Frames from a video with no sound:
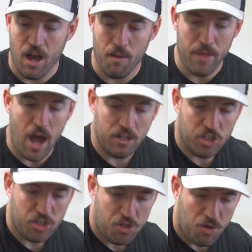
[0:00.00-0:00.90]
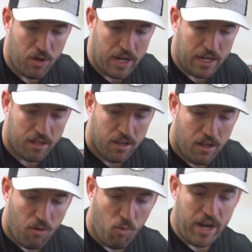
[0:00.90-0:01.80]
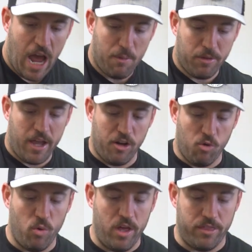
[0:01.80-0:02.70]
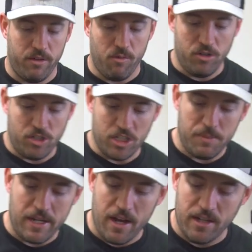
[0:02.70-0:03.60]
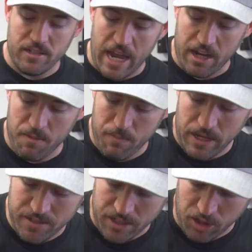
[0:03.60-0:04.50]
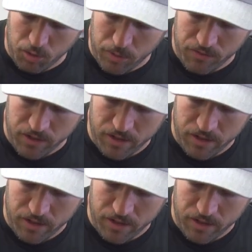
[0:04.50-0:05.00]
I'm not just doing one applicator width, just because I can miss a little bit of